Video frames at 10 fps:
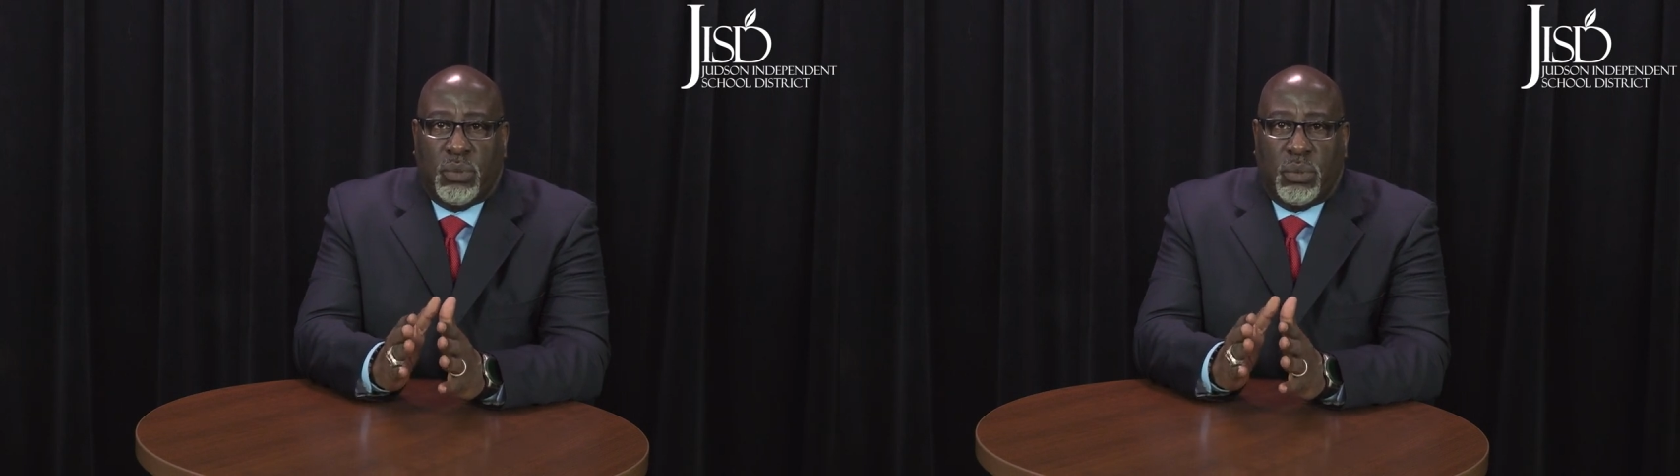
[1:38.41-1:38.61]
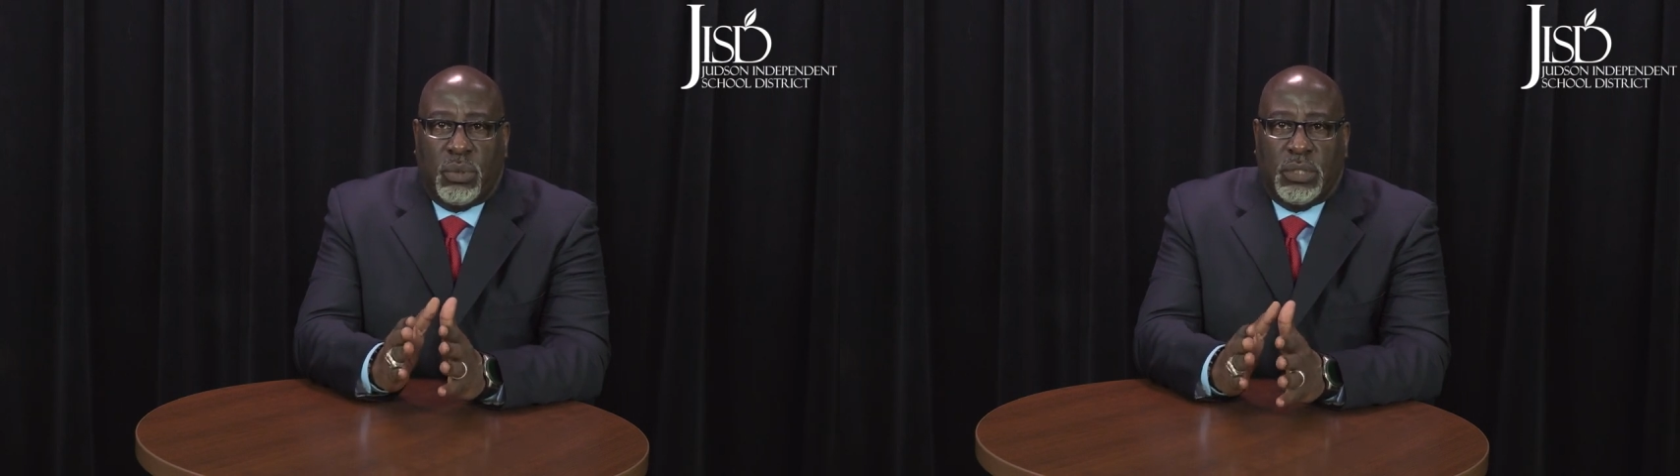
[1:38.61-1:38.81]

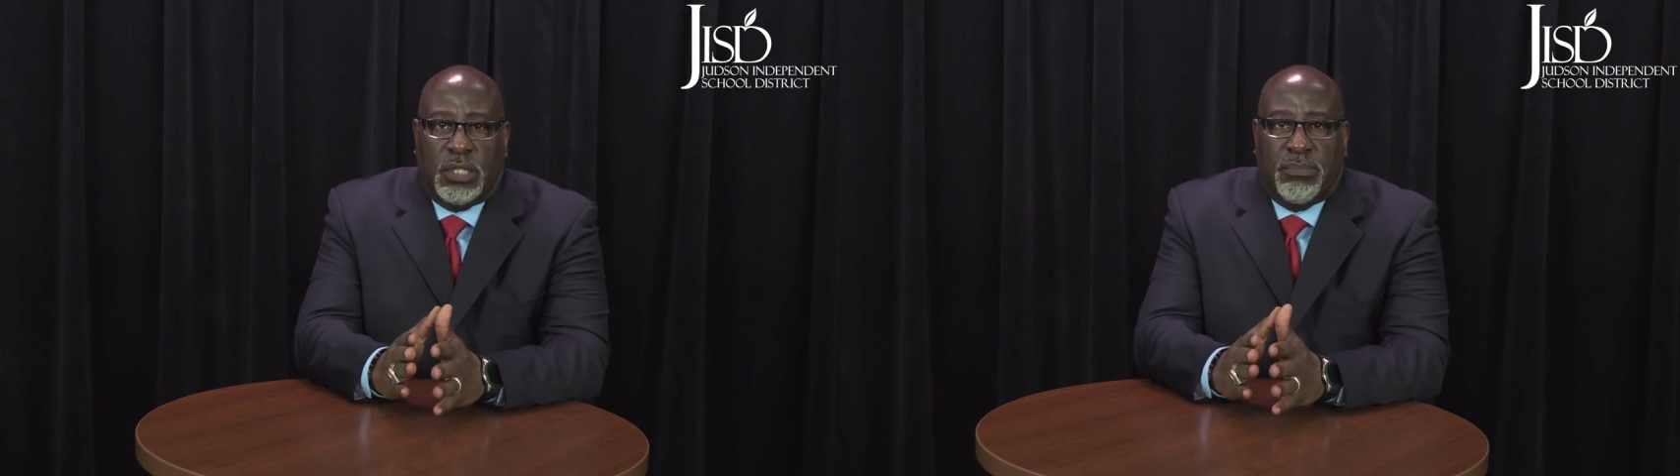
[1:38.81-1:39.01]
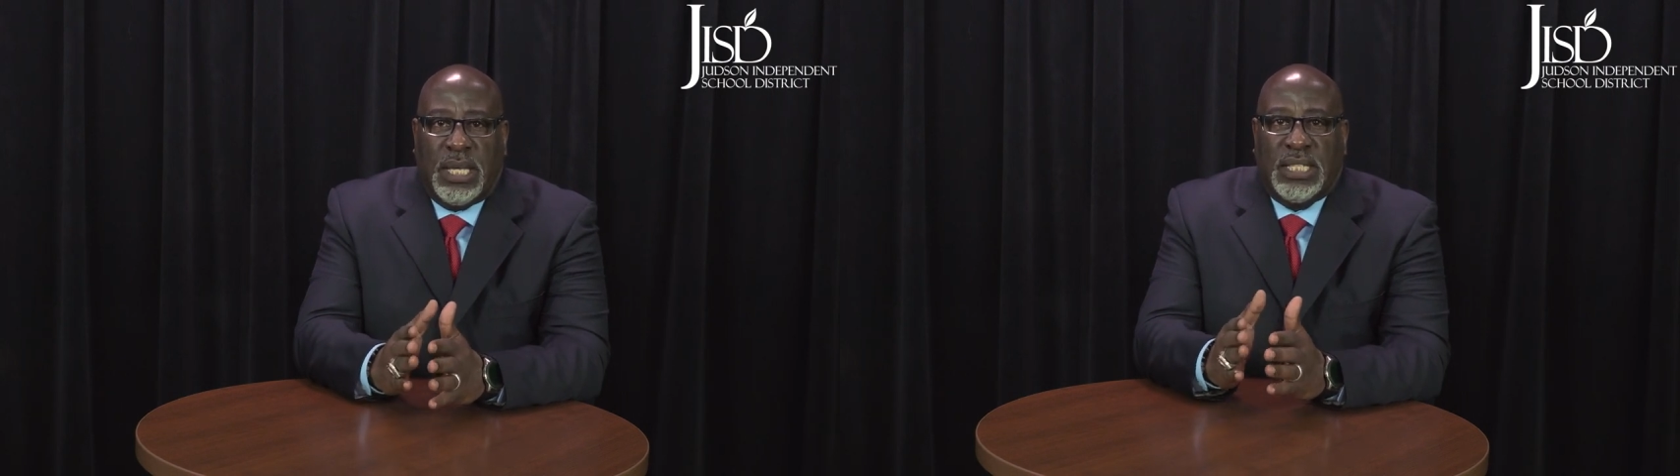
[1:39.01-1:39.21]
or
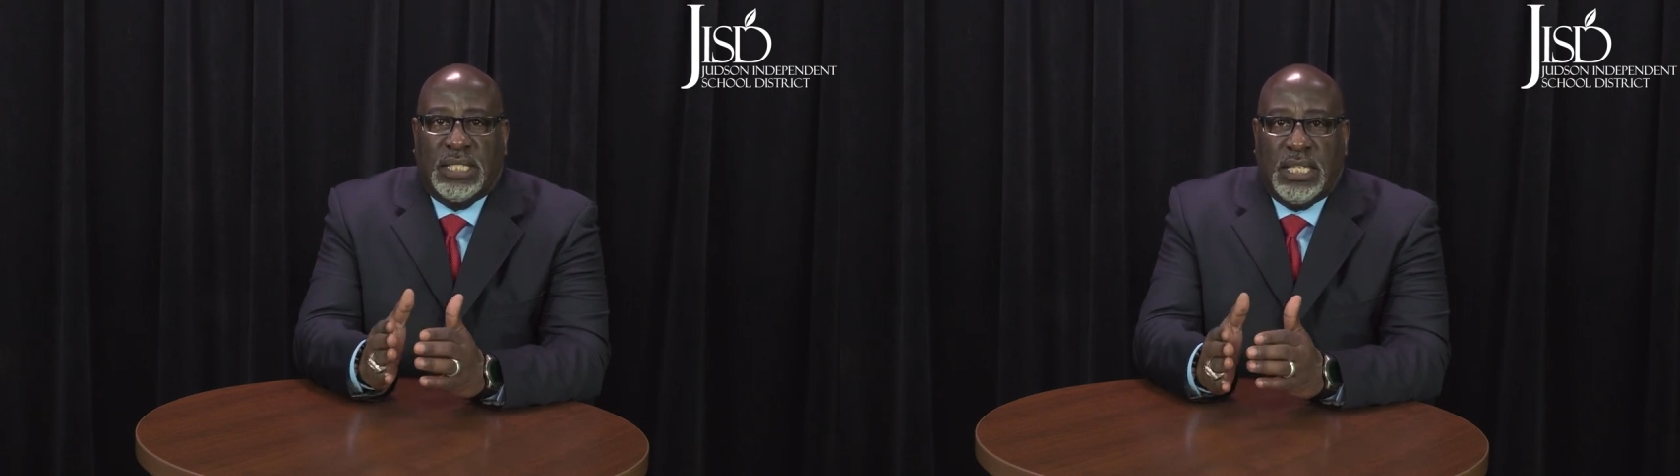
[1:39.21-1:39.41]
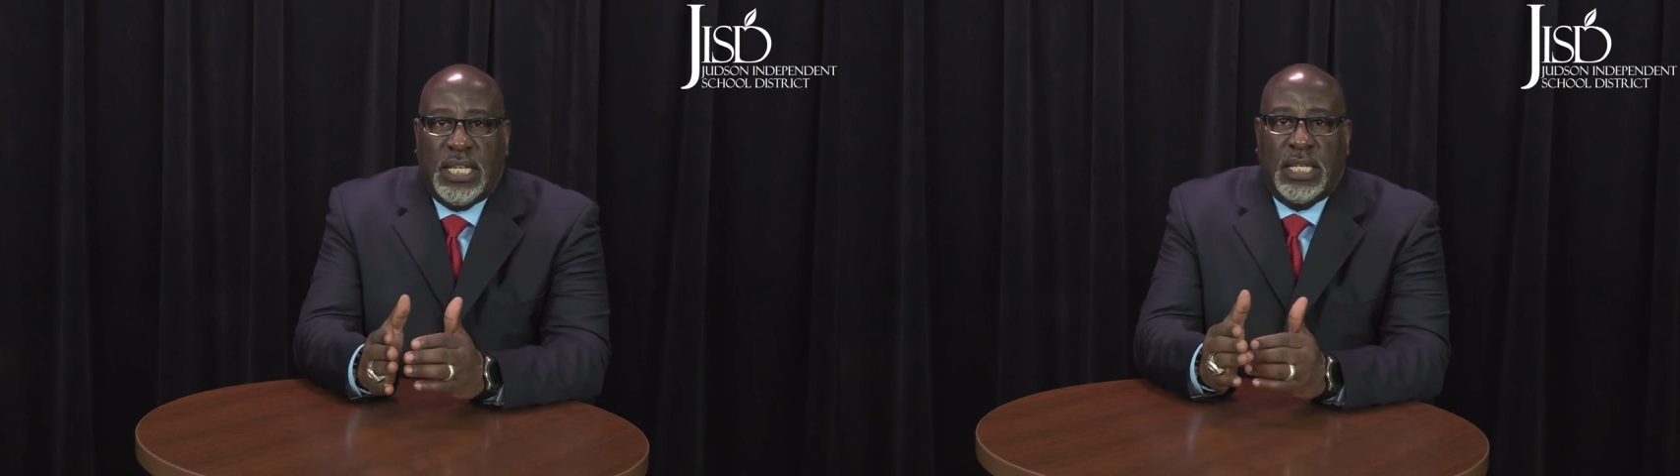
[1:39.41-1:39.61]

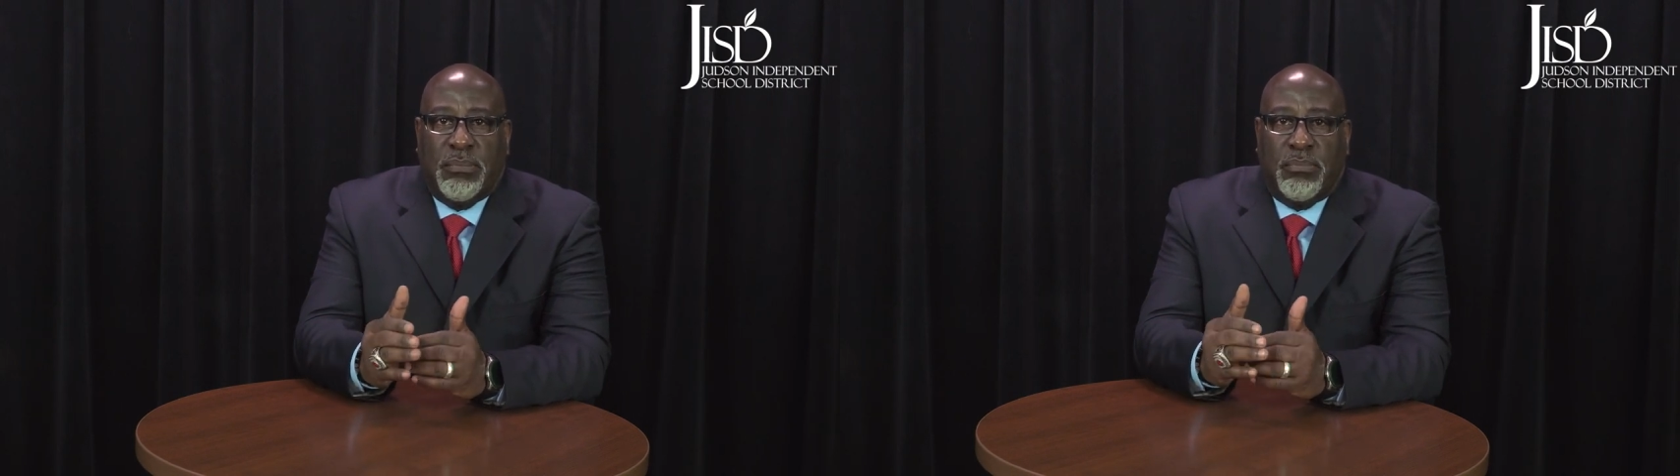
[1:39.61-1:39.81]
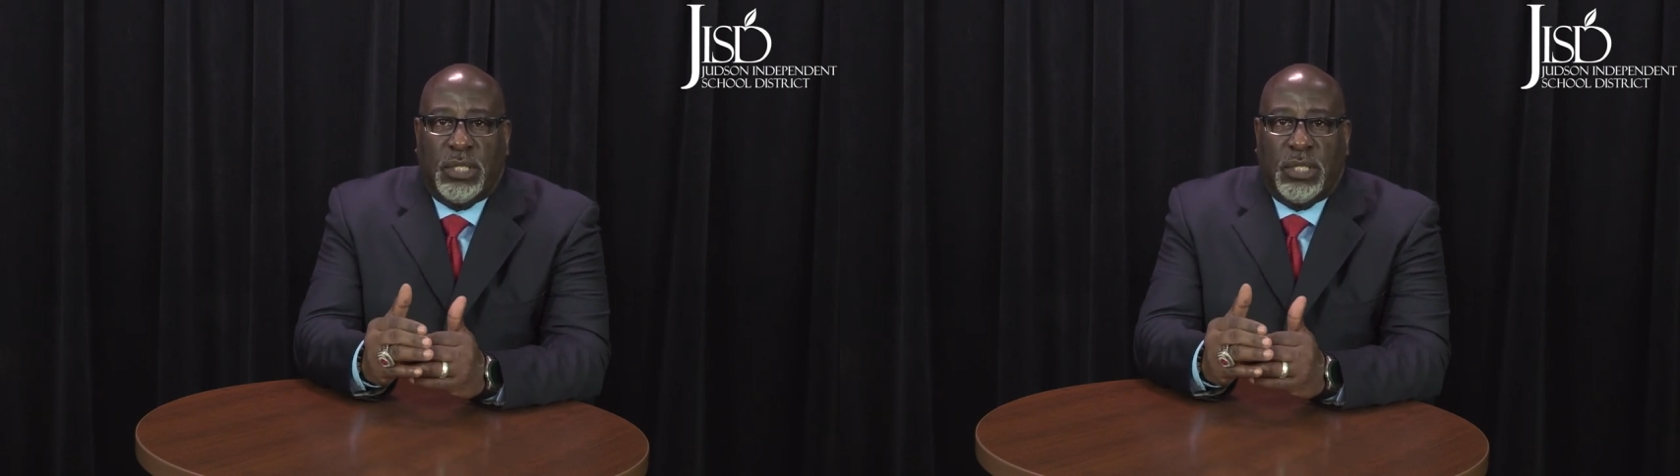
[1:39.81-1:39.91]
space needed